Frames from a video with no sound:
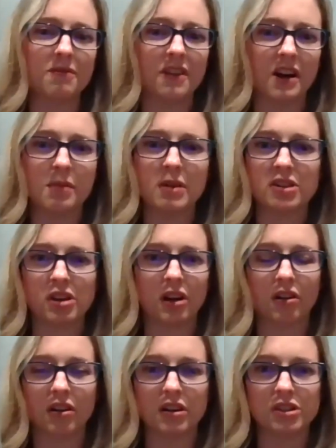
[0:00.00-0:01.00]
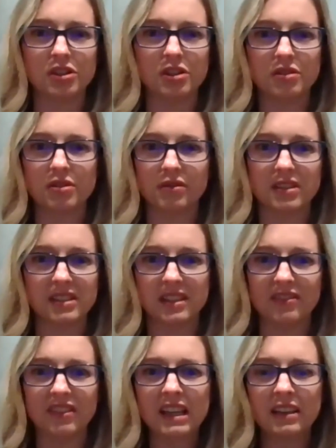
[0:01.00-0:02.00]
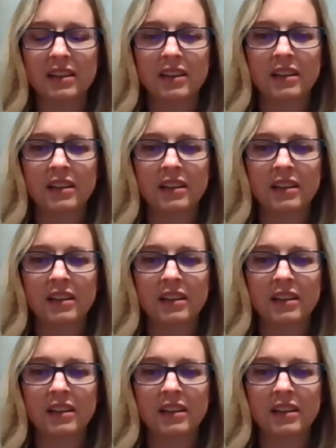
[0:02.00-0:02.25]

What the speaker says: very much encourage you to receive it.